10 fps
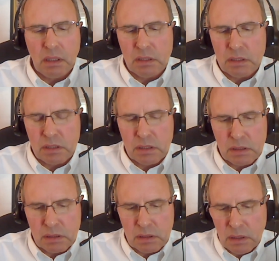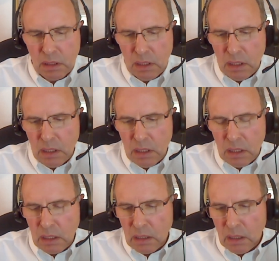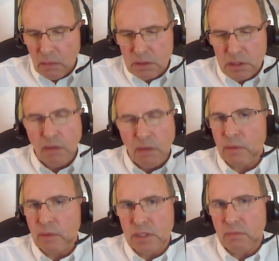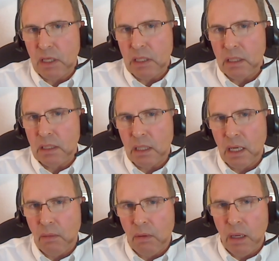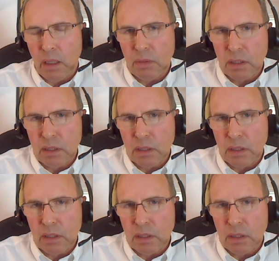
Is, some of it was invented in Taiwan,